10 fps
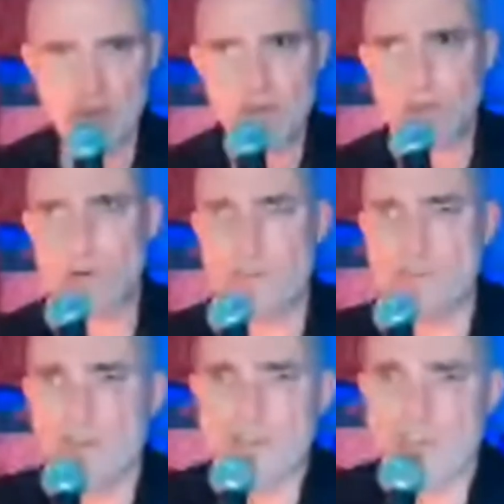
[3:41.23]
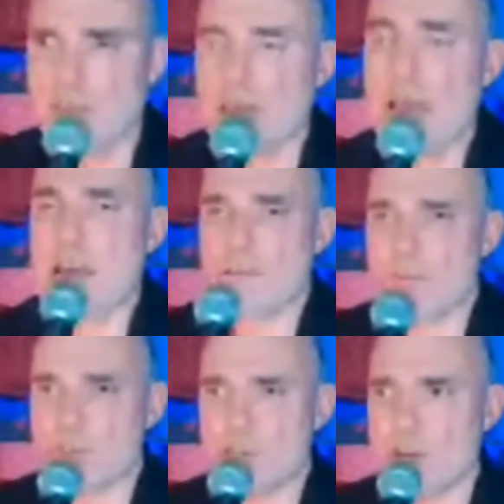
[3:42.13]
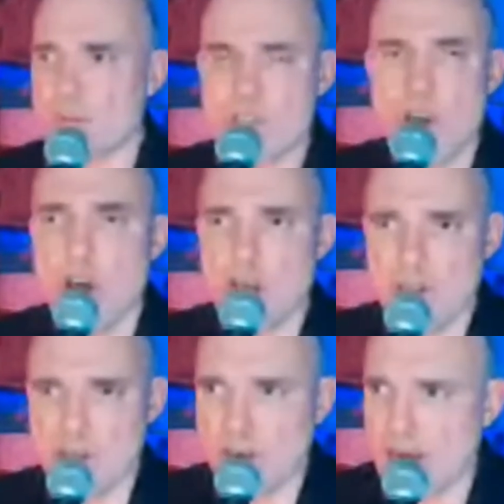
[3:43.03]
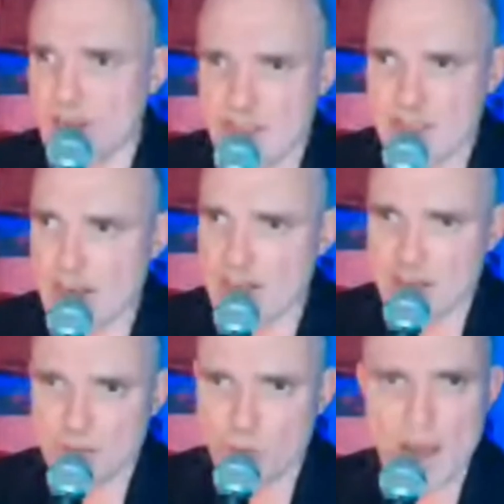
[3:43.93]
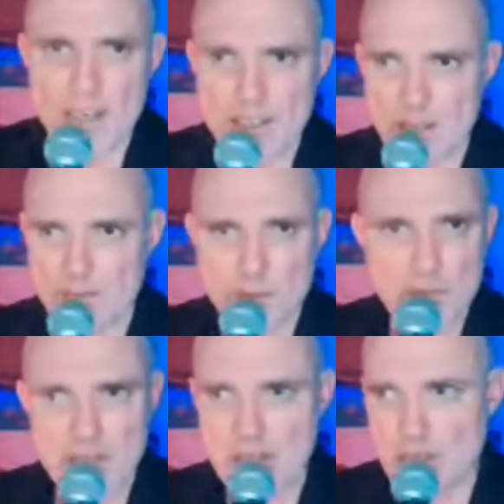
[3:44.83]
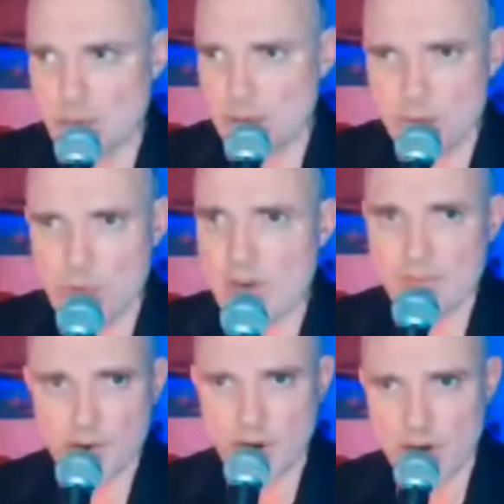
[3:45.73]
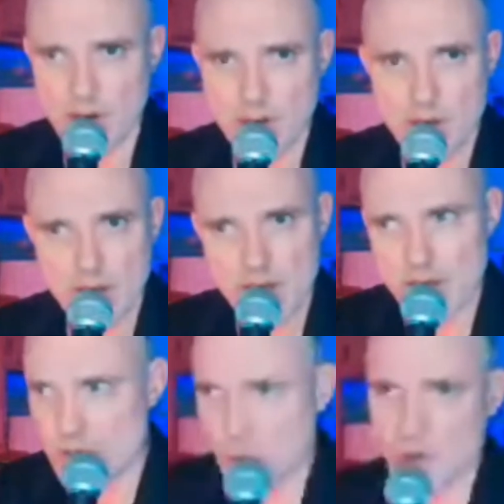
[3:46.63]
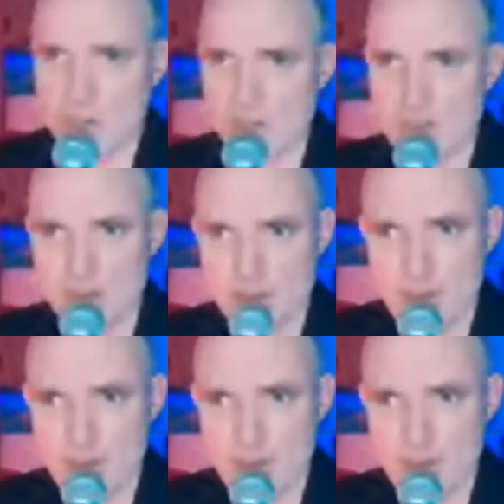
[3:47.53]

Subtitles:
We're using that which I was taught in the United States west of the Mississippi River in the 20th.